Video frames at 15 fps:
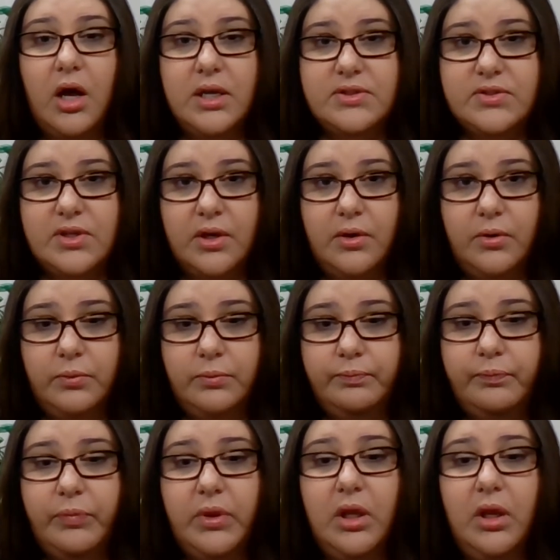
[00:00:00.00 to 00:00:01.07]

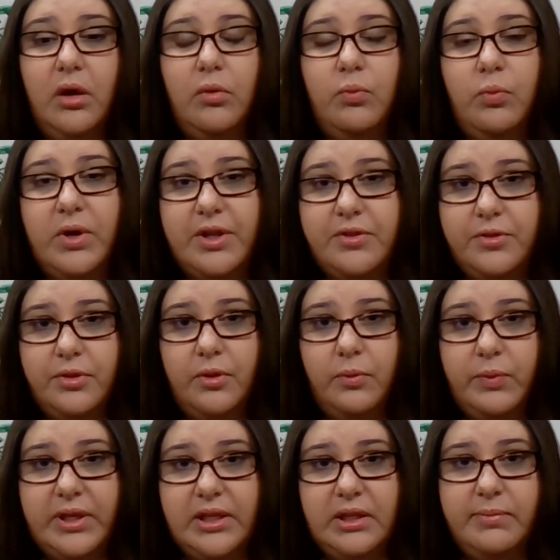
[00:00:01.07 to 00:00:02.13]
Also, with the
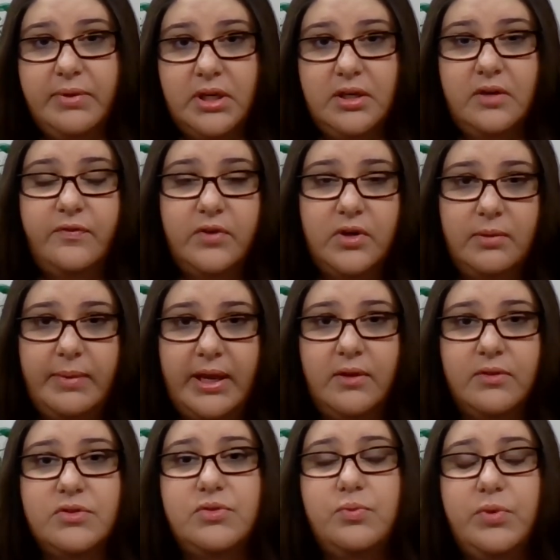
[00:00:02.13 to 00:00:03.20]
weekly benefit
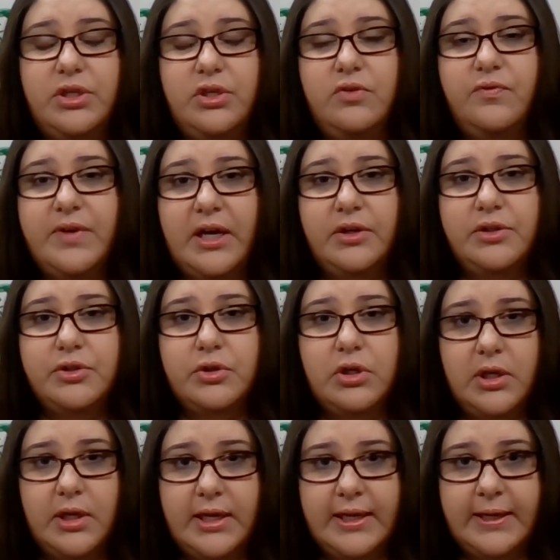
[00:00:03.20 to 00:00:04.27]
amounts, when you file your
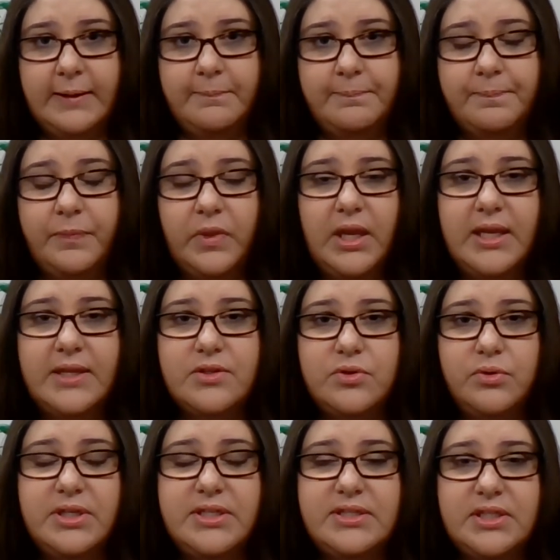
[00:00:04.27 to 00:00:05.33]
claim, it's
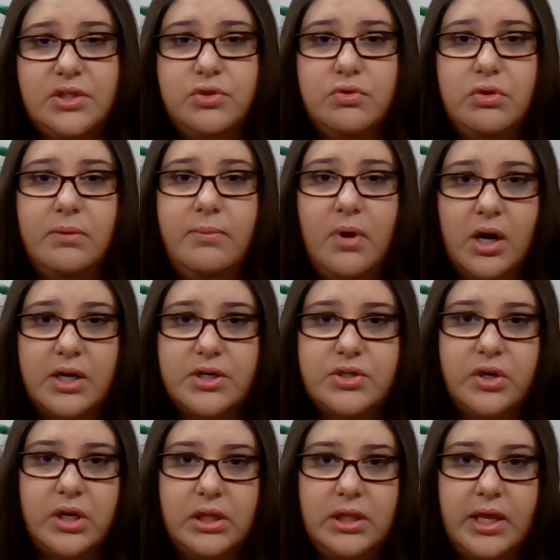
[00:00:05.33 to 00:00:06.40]
going to send you a
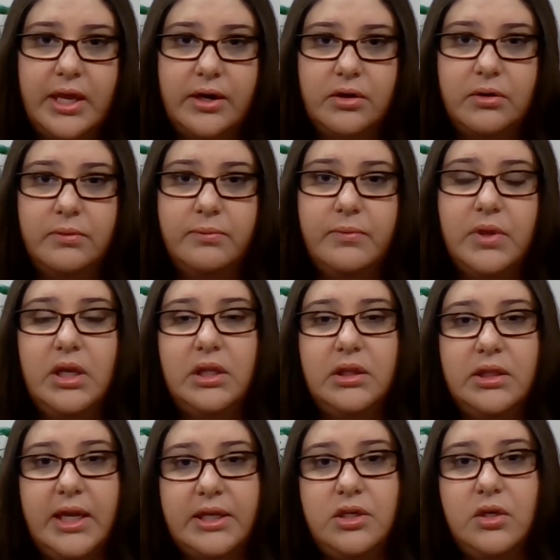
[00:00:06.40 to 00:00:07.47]
monetary letter
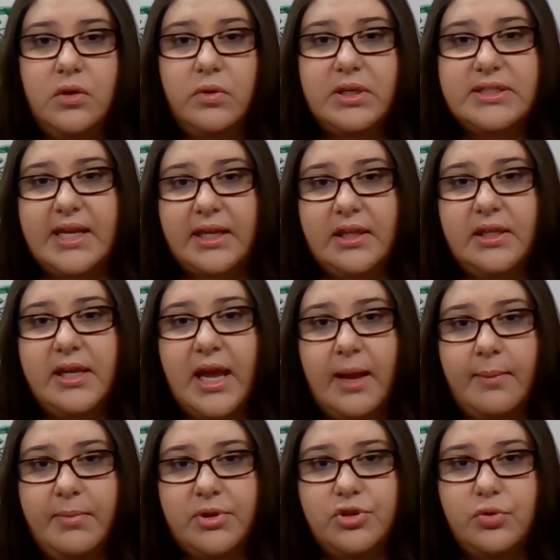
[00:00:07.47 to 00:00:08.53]
letting you know exactly
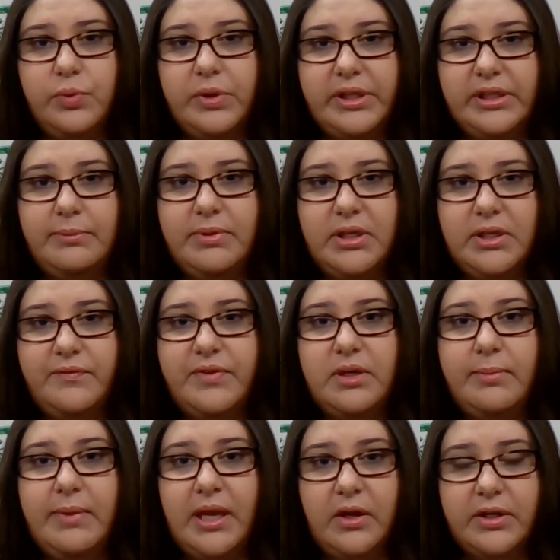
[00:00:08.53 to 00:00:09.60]
how much your weekly
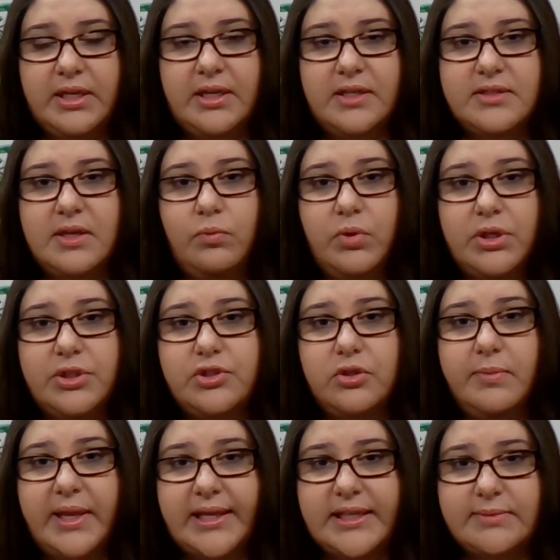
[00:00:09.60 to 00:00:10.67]
benefit amount is and what
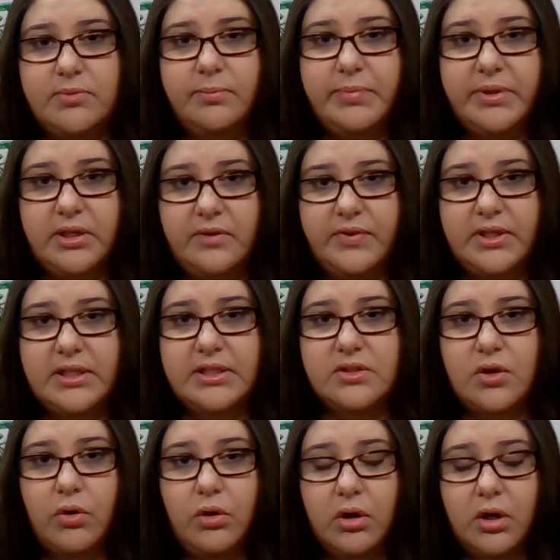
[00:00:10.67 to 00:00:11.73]
your maximum
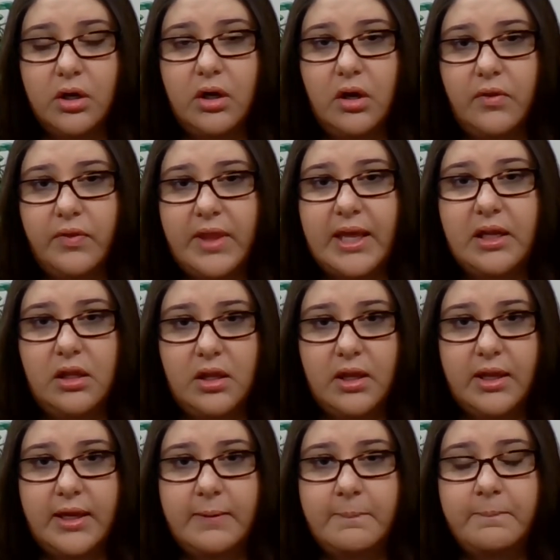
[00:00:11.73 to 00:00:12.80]
benefits are on that
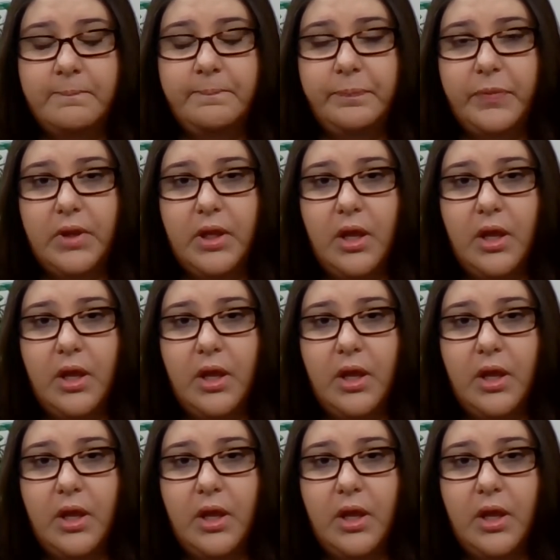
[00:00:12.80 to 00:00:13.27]
claim.